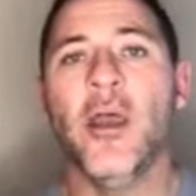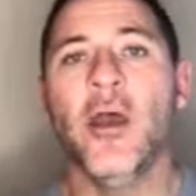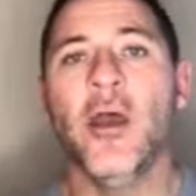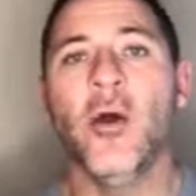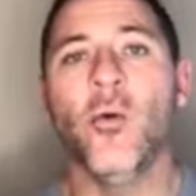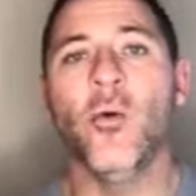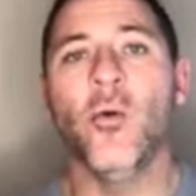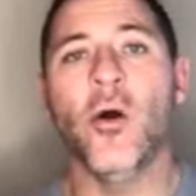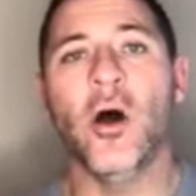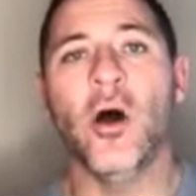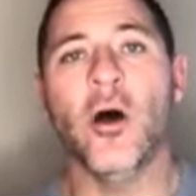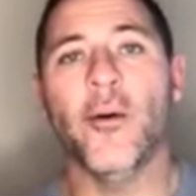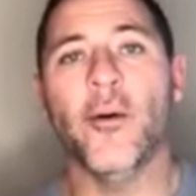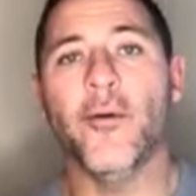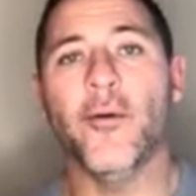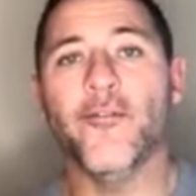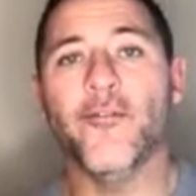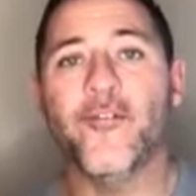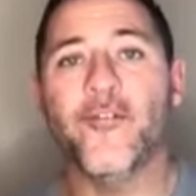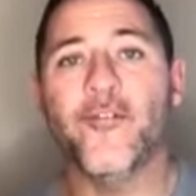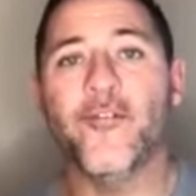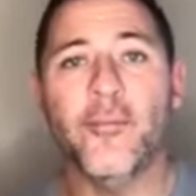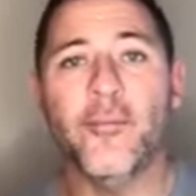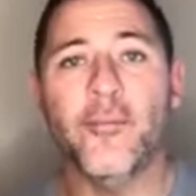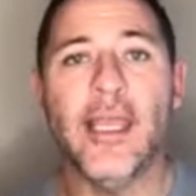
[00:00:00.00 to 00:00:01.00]
Well,
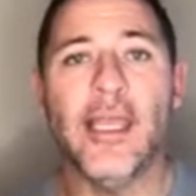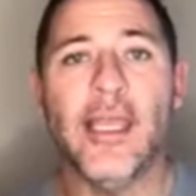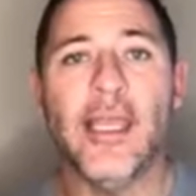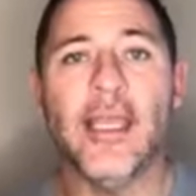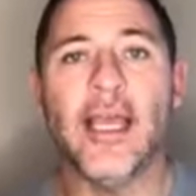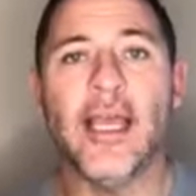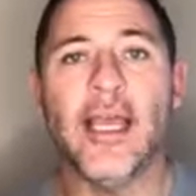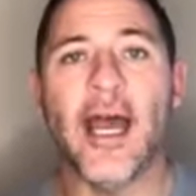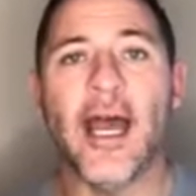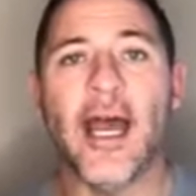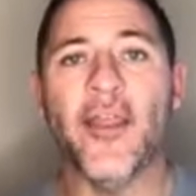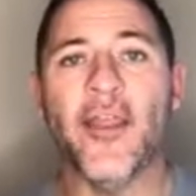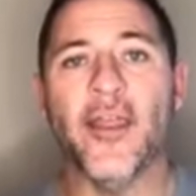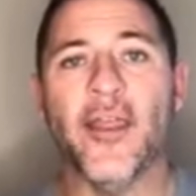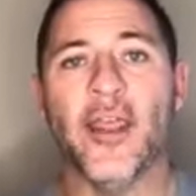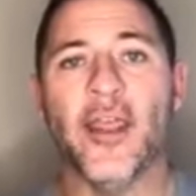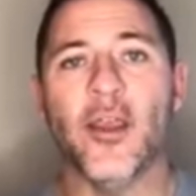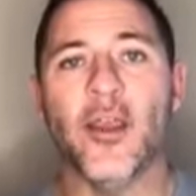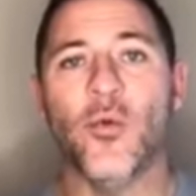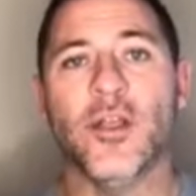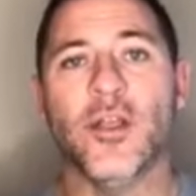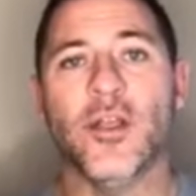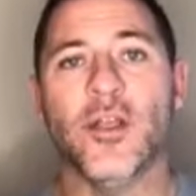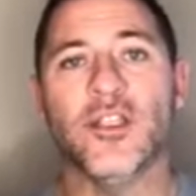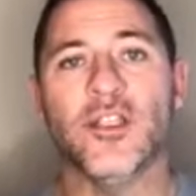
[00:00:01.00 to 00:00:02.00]
for me, I think
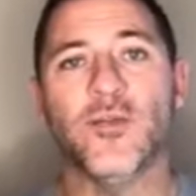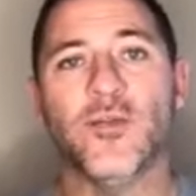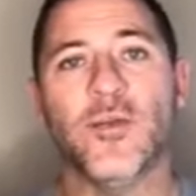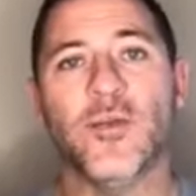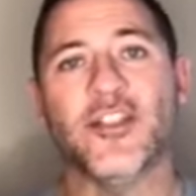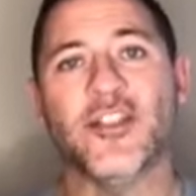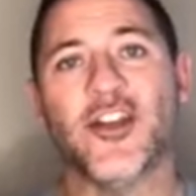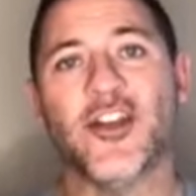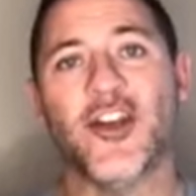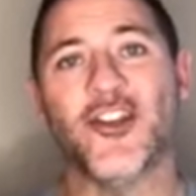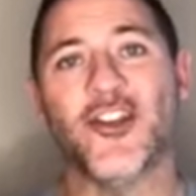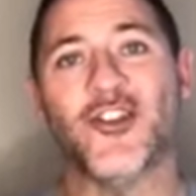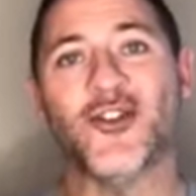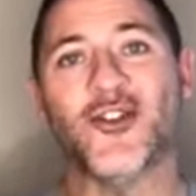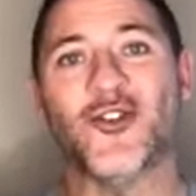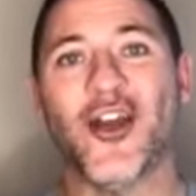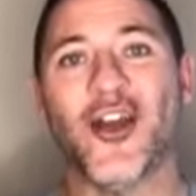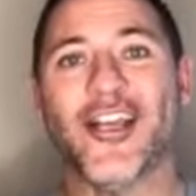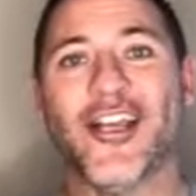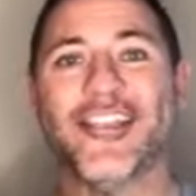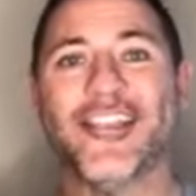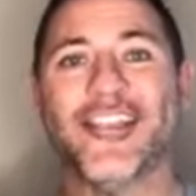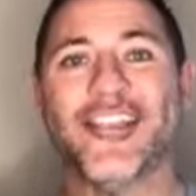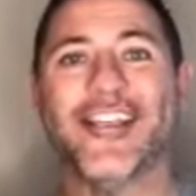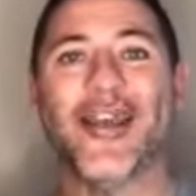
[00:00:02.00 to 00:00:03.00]
once we start
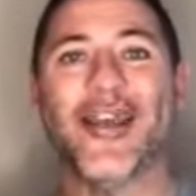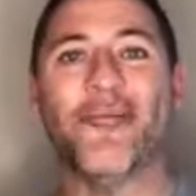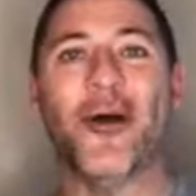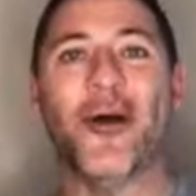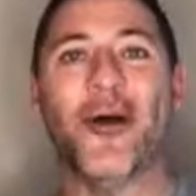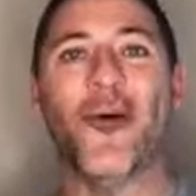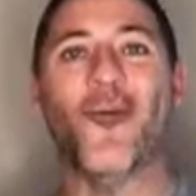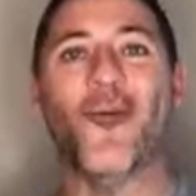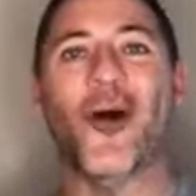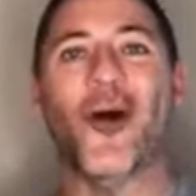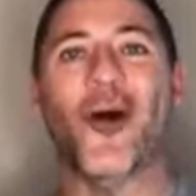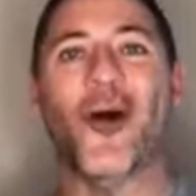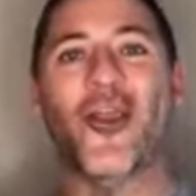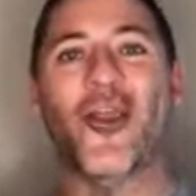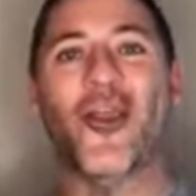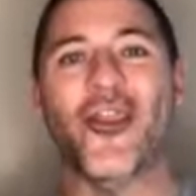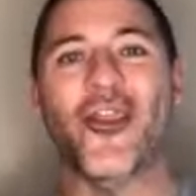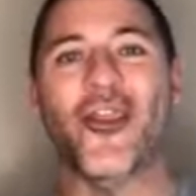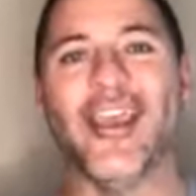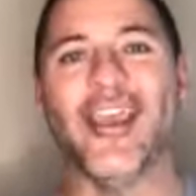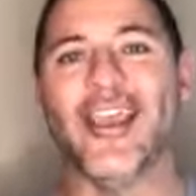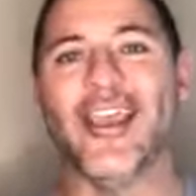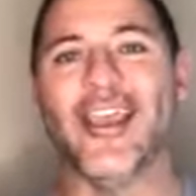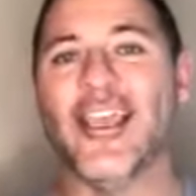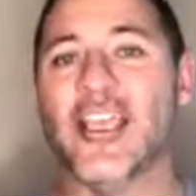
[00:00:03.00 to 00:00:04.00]
stressing about one
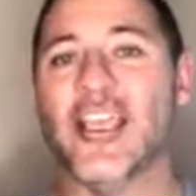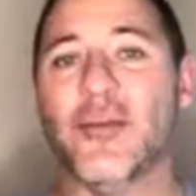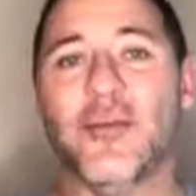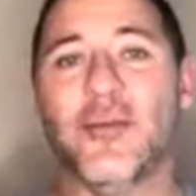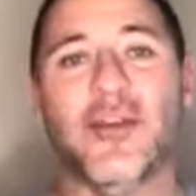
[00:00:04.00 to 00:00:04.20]
thing, it could be